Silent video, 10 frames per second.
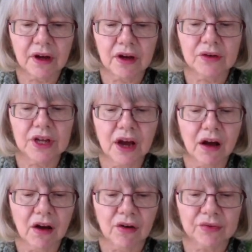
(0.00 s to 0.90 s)
only
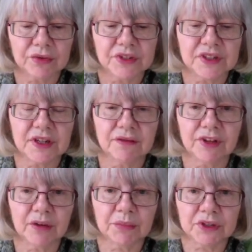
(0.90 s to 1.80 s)
half receive
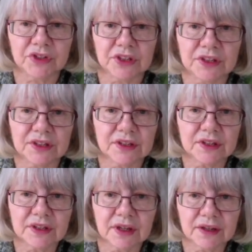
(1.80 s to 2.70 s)
their budget
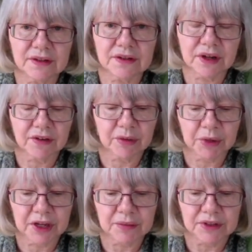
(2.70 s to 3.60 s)
as a direct
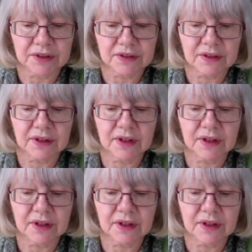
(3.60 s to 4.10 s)
payment.